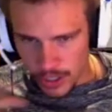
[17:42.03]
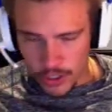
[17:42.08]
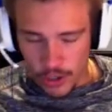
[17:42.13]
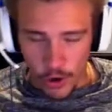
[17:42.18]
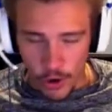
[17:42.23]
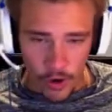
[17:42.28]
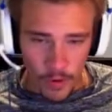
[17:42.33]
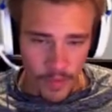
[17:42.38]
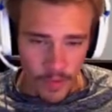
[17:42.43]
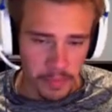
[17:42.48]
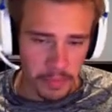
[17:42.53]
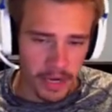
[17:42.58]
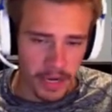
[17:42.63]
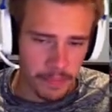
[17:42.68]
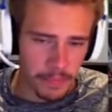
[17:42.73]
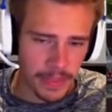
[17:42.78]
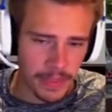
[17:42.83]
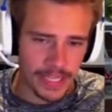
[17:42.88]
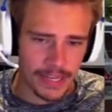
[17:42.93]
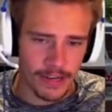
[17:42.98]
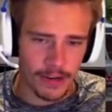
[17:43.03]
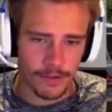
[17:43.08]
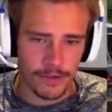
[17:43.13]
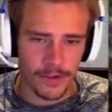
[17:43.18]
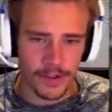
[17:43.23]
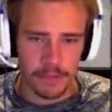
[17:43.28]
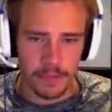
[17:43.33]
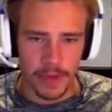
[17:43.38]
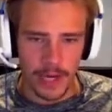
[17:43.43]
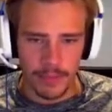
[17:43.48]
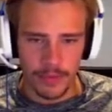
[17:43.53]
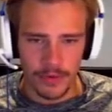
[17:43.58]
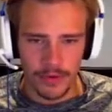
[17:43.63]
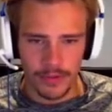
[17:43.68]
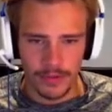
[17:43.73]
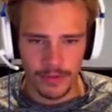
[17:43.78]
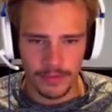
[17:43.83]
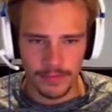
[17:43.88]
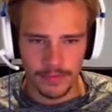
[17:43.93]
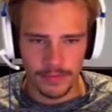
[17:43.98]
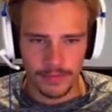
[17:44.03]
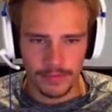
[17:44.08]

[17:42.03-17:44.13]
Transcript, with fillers: Coleman might be here for the bubble.